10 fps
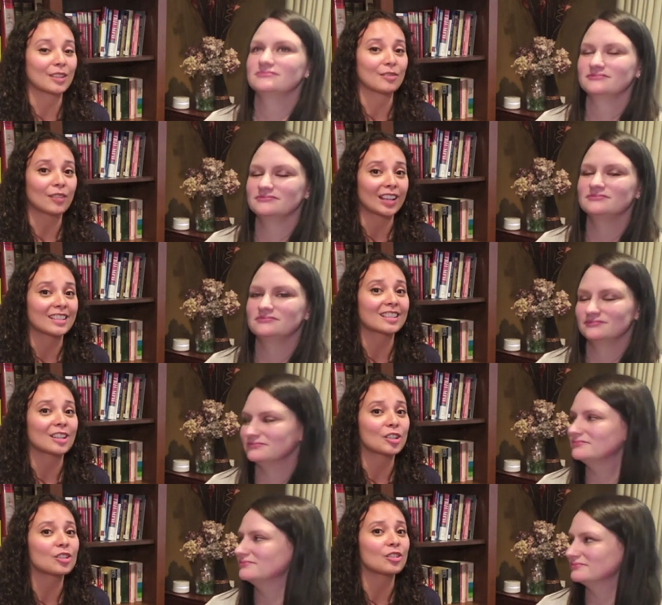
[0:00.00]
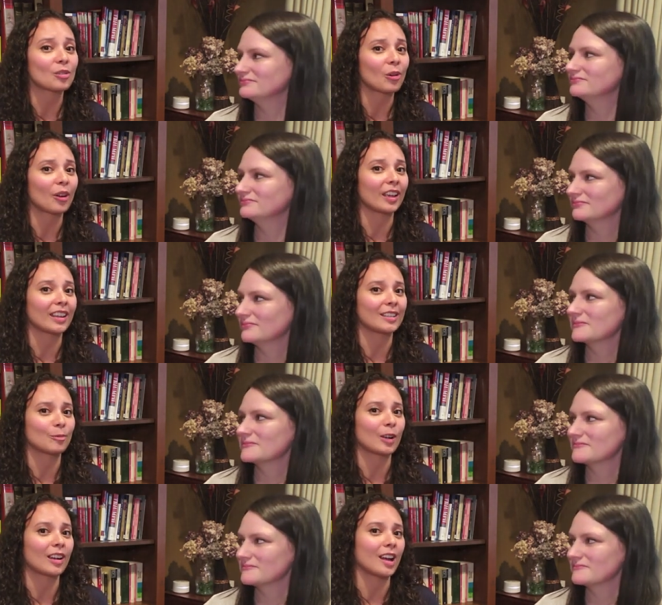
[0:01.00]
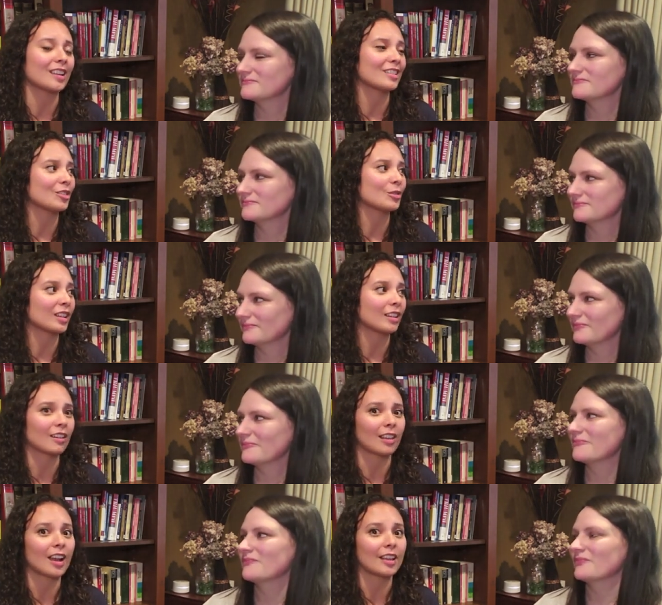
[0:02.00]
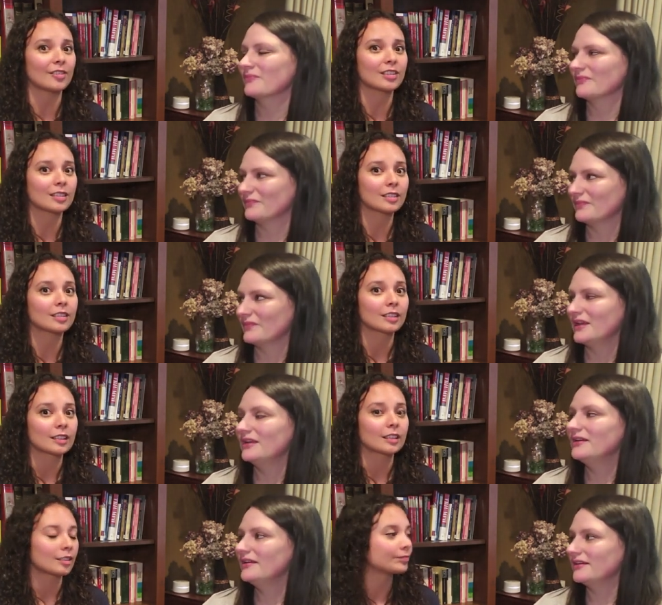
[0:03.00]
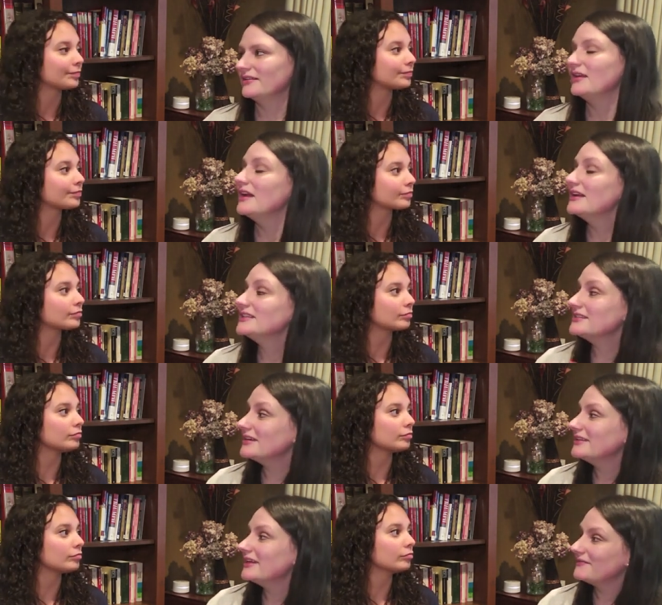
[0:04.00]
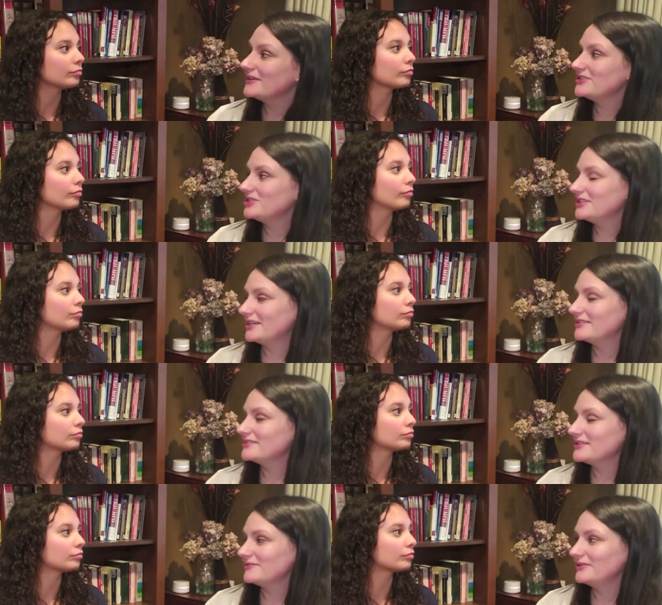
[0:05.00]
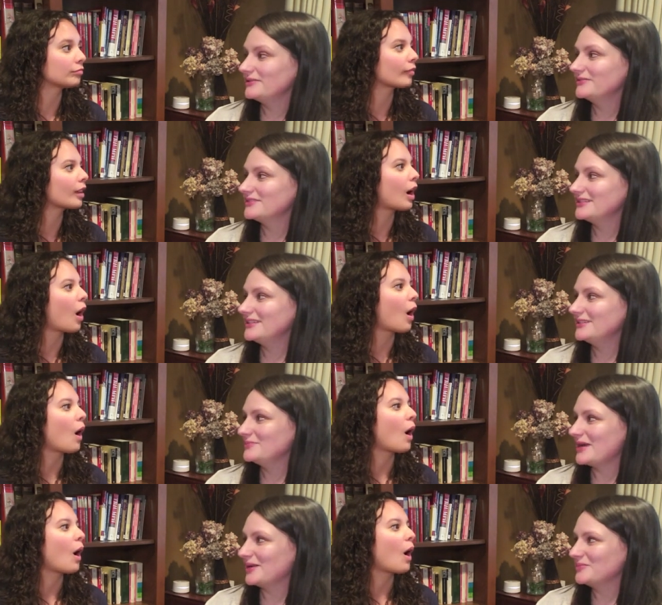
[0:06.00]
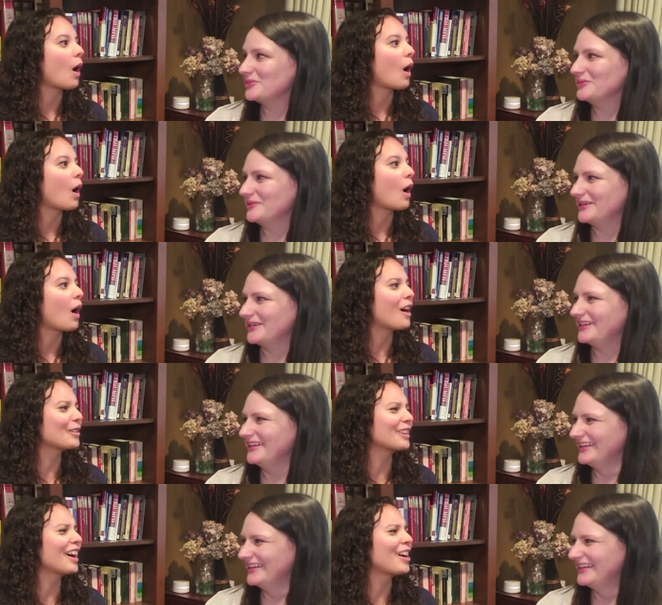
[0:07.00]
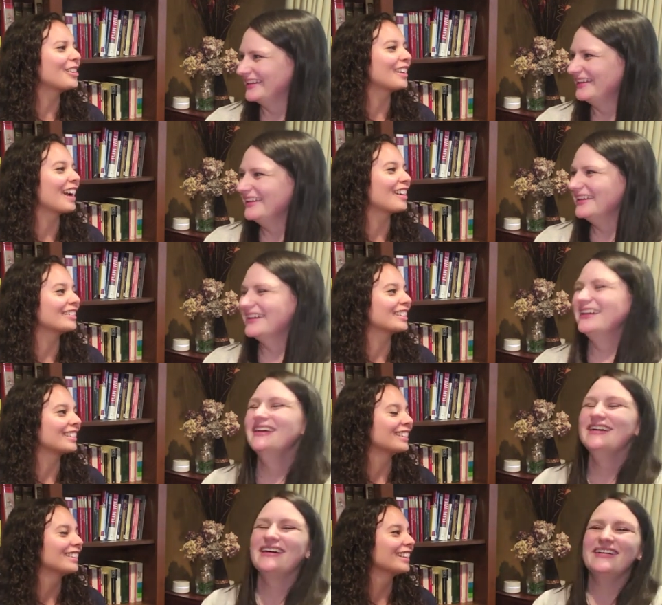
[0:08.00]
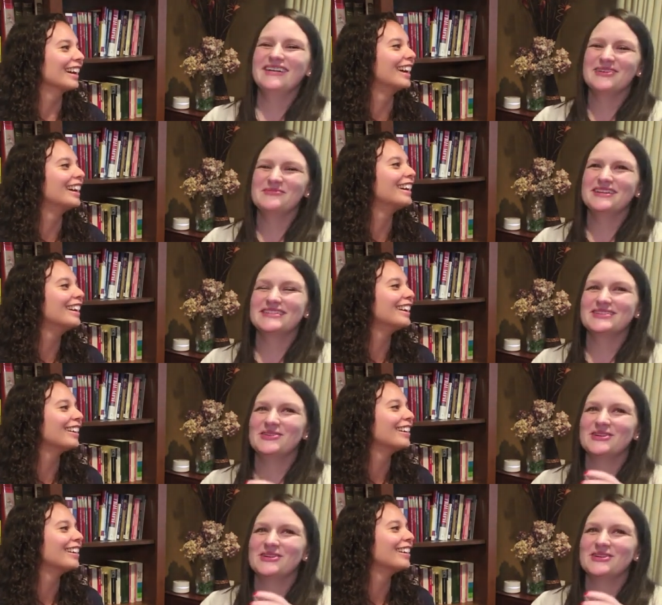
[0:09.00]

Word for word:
Speaker 1: we can find such joy in what God is doing in our lives.
Speaker 2: Yeah, it's like the Veggie Tales. Have you seen Madame Blueberry? Oh no, I haven't. So